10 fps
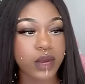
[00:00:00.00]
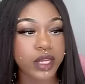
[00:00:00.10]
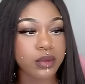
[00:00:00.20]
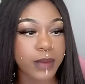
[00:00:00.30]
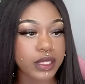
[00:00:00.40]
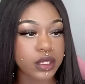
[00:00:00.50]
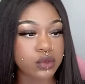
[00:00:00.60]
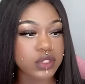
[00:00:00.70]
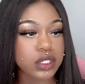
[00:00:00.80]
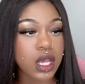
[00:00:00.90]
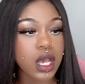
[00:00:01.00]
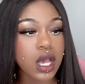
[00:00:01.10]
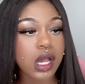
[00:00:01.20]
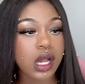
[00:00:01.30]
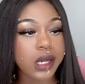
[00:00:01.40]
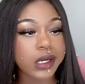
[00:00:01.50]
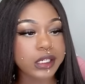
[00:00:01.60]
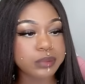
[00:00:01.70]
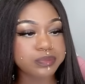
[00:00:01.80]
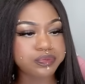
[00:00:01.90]
right here with my notes.
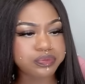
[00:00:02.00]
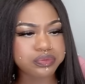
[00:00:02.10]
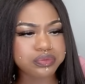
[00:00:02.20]
Um,